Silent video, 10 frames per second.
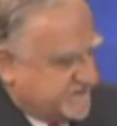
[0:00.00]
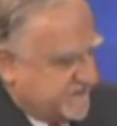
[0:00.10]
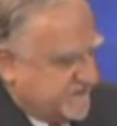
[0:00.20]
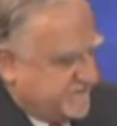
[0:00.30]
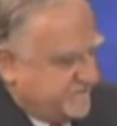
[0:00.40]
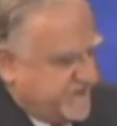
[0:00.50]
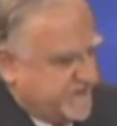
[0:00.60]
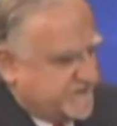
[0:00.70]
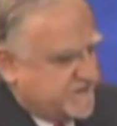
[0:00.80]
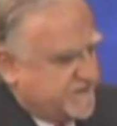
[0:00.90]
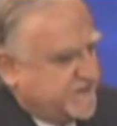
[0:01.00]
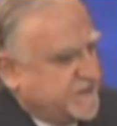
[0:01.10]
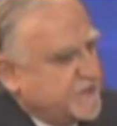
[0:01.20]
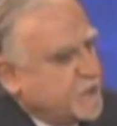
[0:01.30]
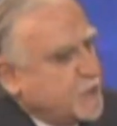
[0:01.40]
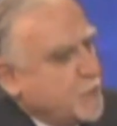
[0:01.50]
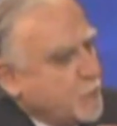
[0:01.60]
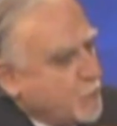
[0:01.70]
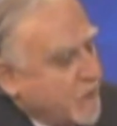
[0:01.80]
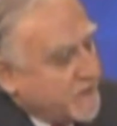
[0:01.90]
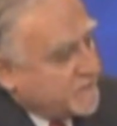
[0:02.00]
significantly. One